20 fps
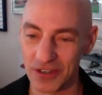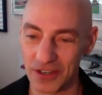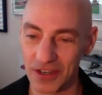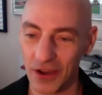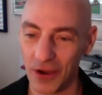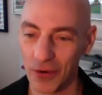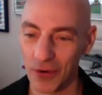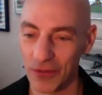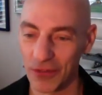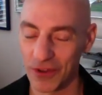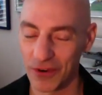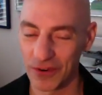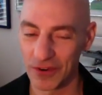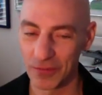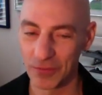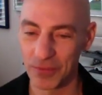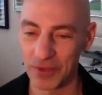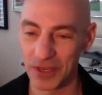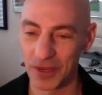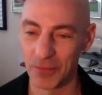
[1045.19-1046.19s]
to go there
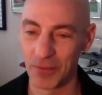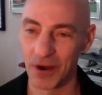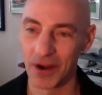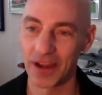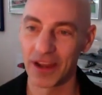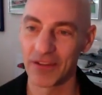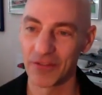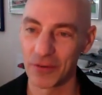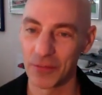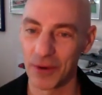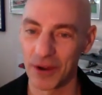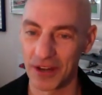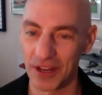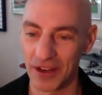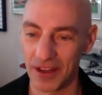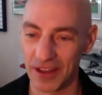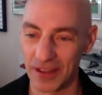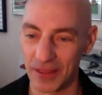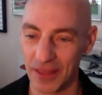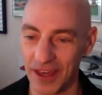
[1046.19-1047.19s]
and be among everybody
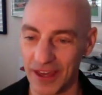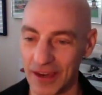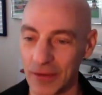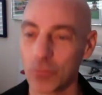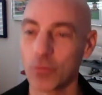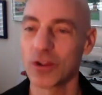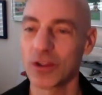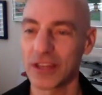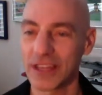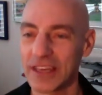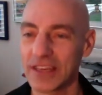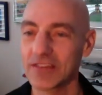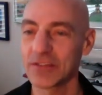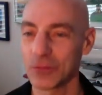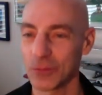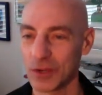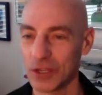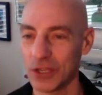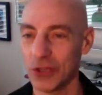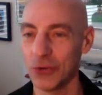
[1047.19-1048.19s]
like that, it really is
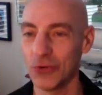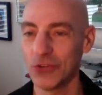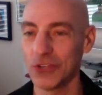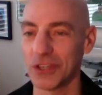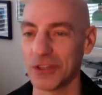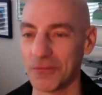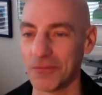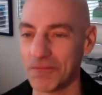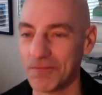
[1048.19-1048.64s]
a reunion.